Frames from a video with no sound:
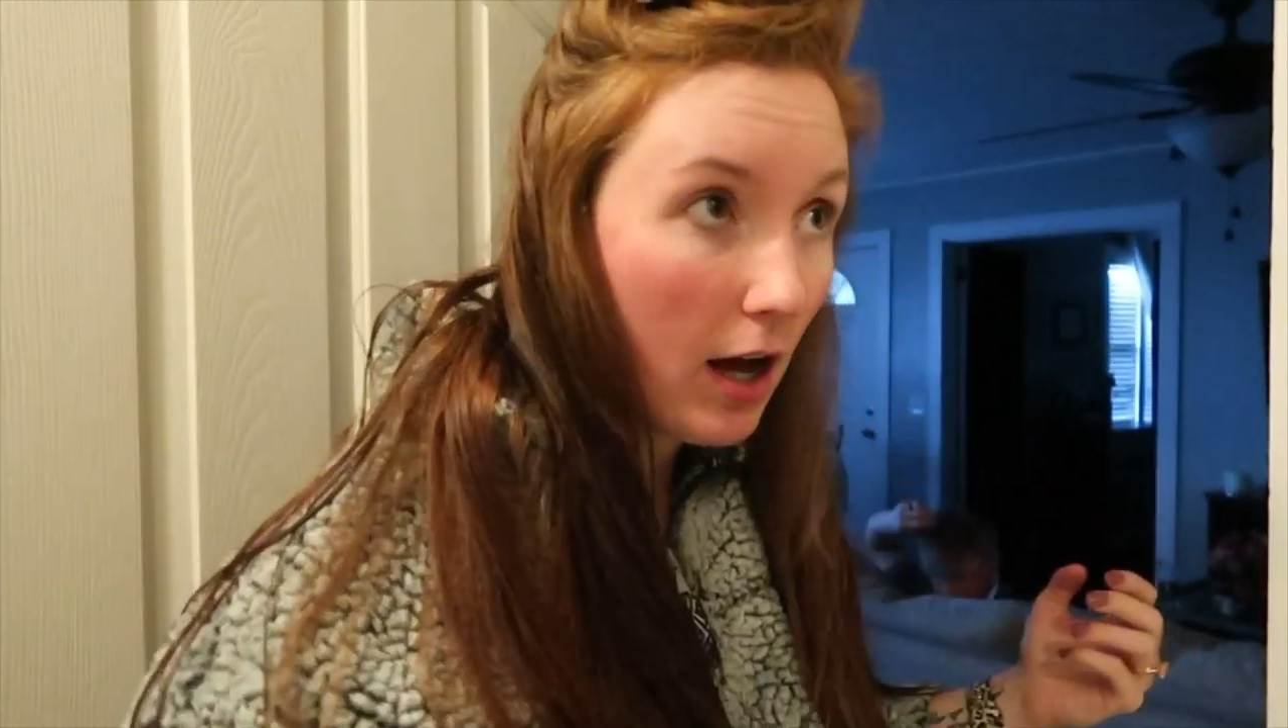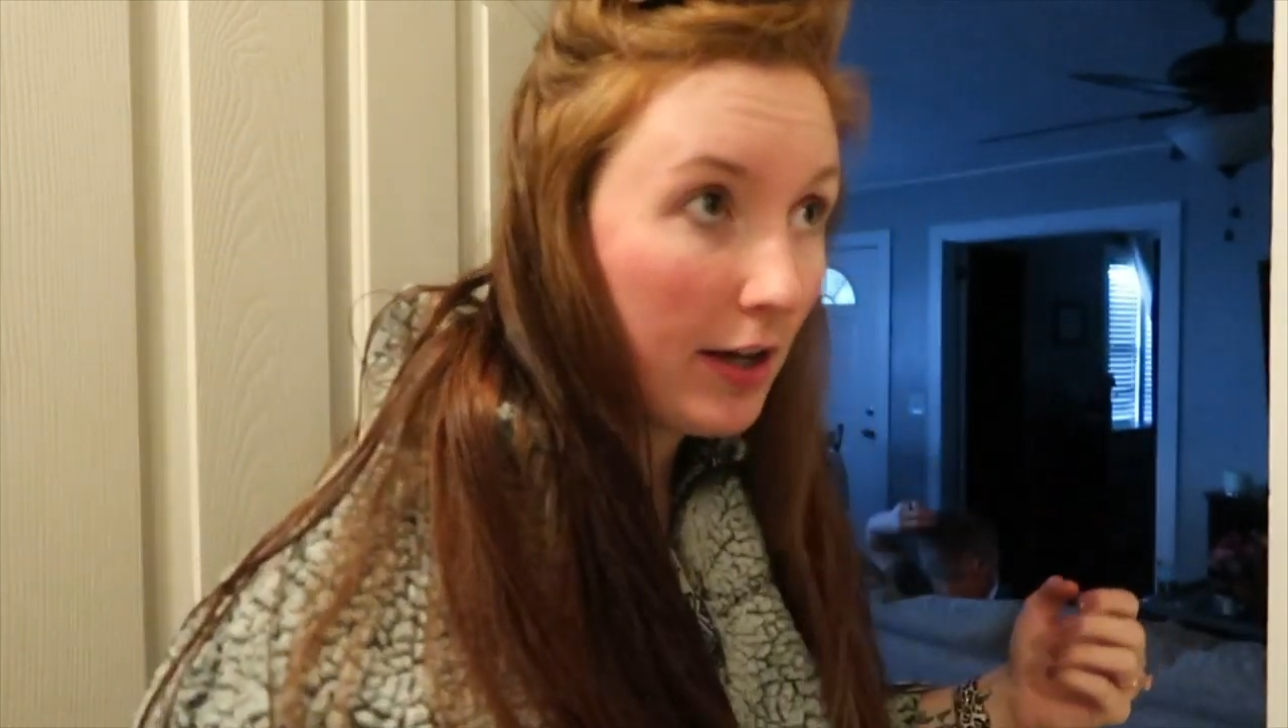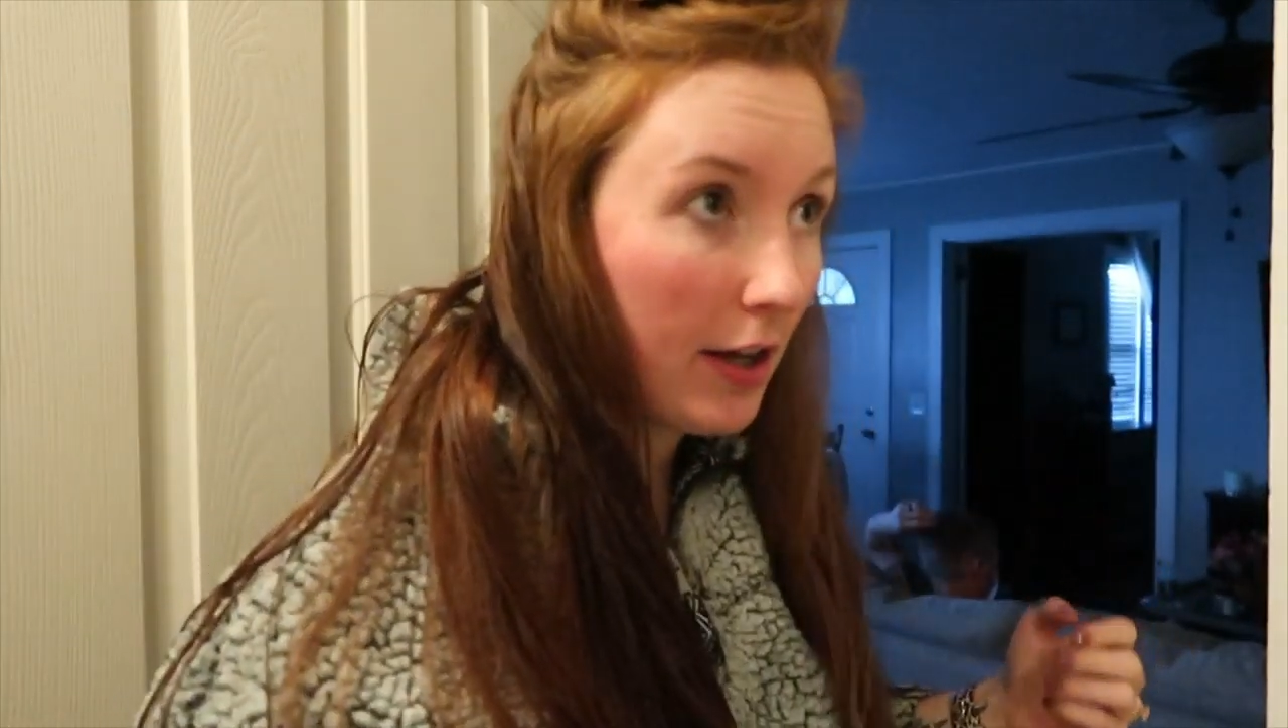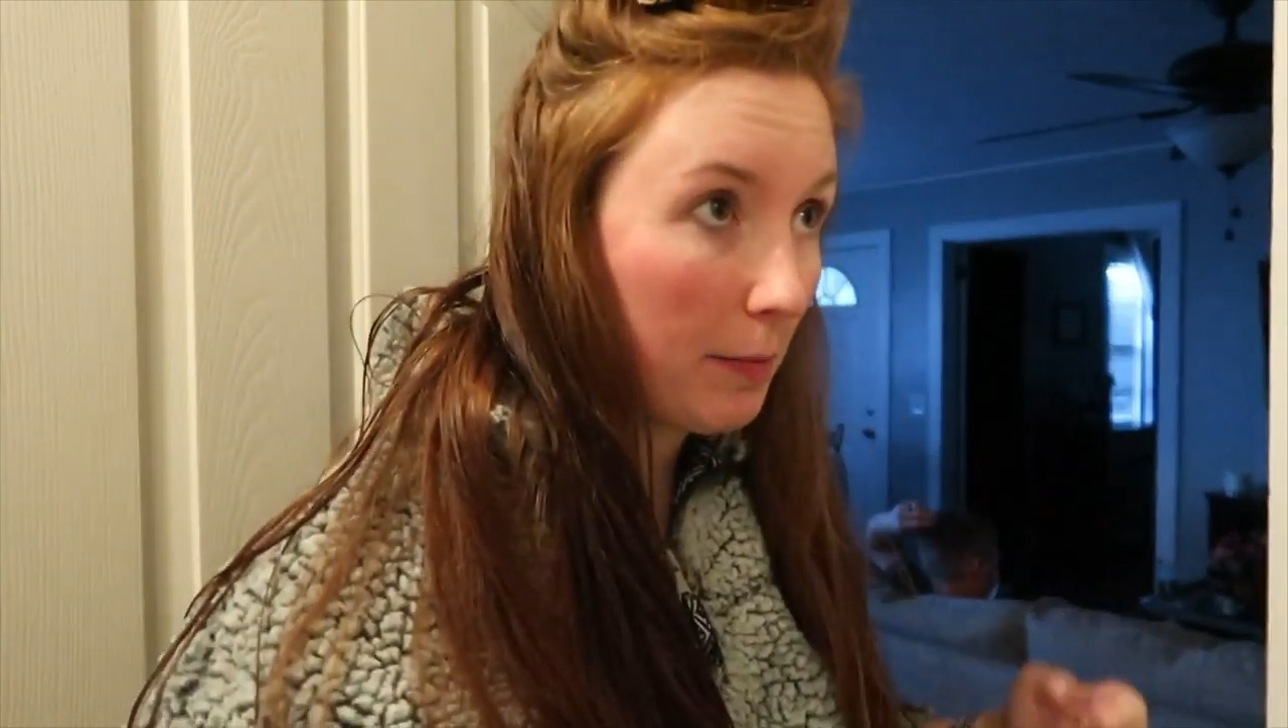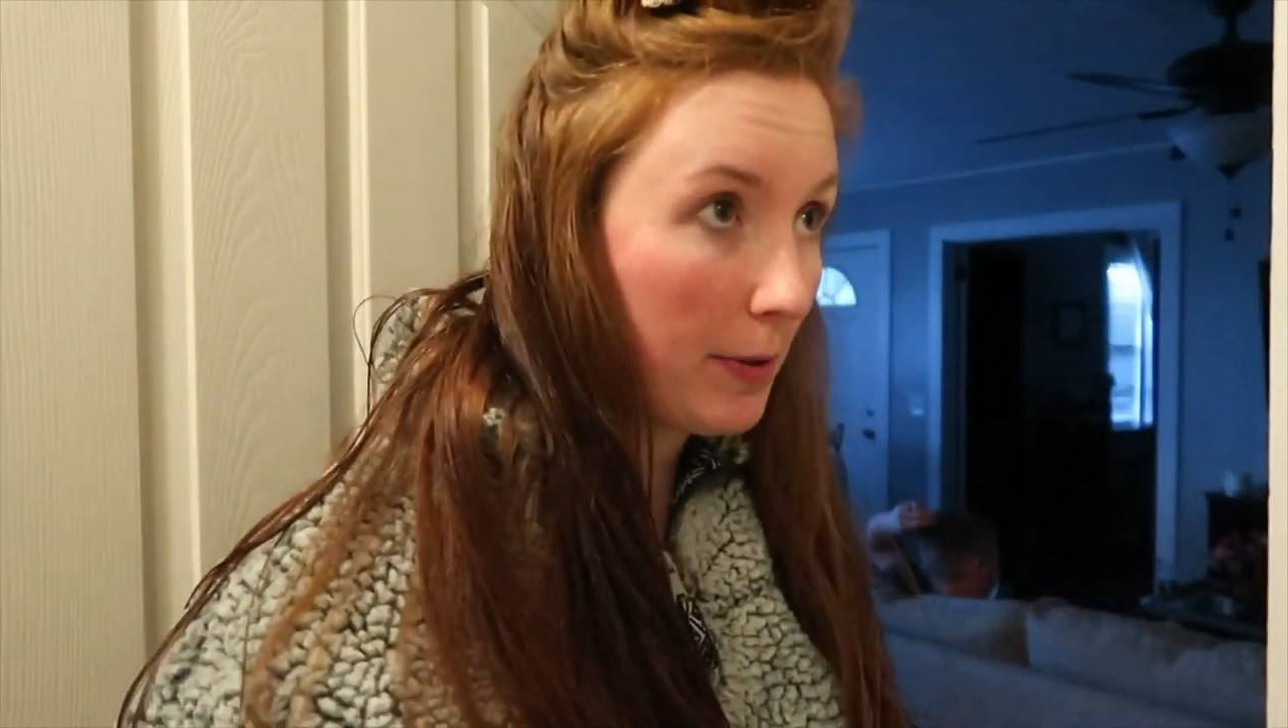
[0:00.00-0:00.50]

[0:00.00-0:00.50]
another